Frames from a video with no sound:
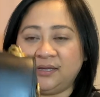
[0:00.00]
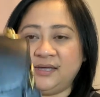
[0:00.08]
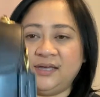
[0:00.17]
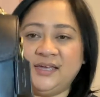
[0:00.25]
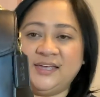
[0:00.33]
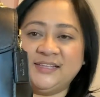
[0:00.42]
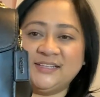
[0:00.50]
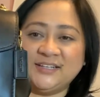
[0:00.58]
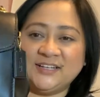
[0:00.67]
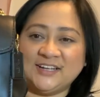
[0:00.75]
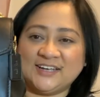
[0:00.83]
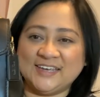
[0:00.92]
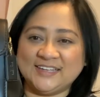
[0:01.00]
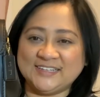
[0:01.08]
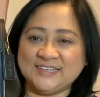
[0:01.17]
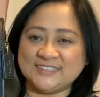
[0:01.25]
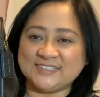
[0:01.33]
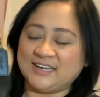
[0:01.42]
And look at
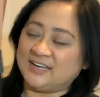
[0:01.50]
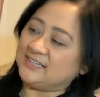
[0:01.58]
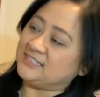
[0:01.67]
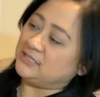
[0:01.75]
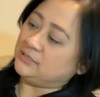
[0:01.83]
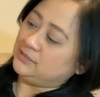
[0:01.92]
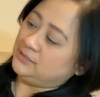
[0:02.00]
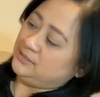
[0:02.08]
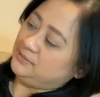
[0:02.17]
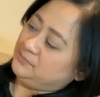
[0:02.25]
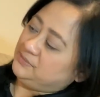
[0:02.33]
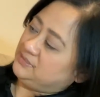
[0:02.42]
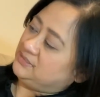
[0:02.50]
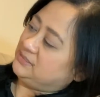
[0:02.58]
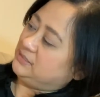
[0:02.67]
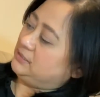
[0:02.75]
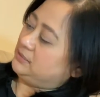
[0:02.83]
this, guys. Let's see.